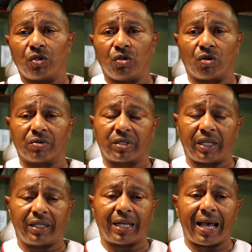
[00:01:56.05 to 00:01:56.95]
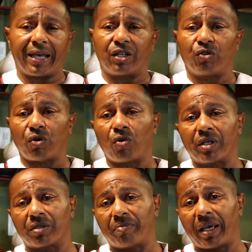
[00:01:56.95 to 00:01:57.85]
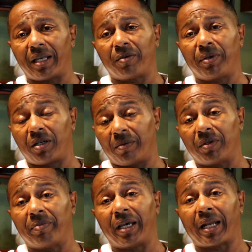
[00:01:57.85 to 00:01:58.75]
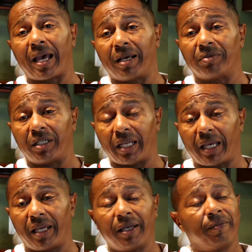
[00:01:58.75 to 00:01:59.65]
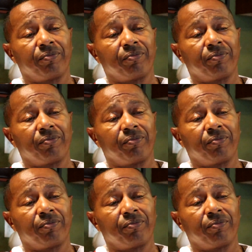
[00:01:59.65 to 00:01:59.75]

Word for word: you know what I'm saying, that I had to grow as a man to become the man I am today.